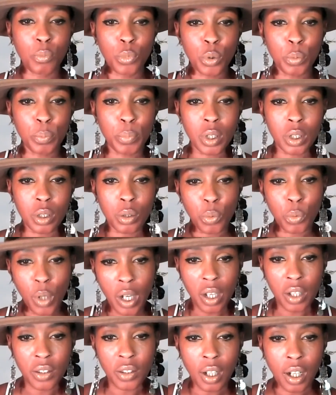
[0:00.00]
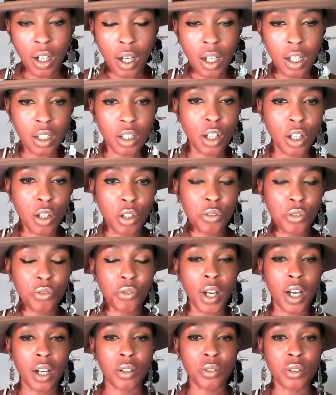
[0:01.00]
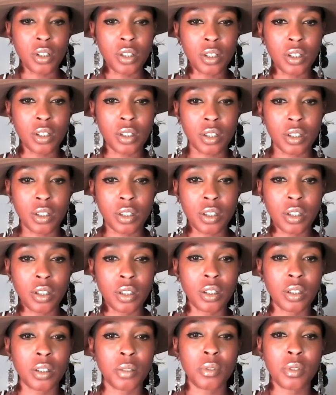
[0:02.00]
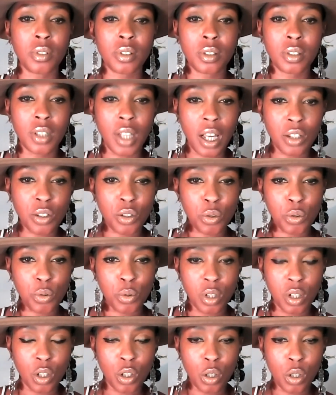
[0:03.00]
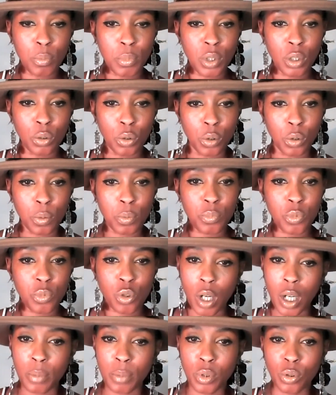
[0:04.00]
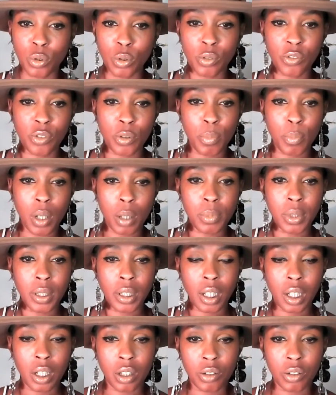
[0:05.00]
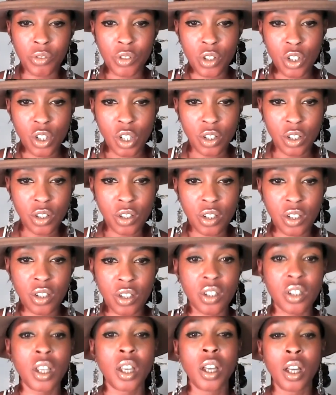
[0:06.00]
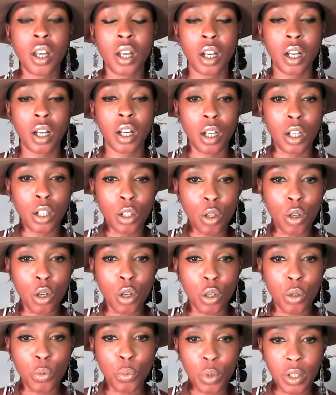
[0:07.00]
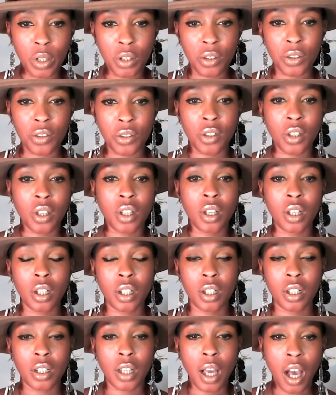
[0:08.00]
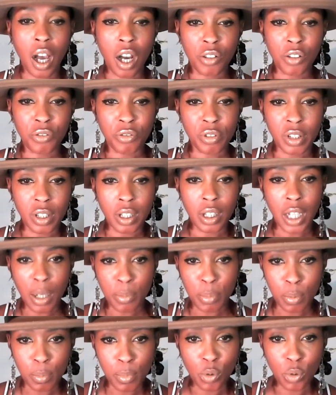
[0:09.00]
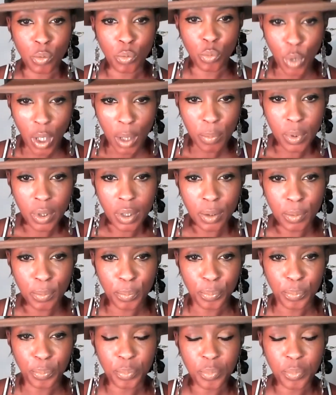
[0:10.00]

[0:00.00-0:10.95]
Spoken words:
will be aware that I co-founded the Natural and Common Law Tribunal for Public Health and Justice along with Alfred Labamont Weber.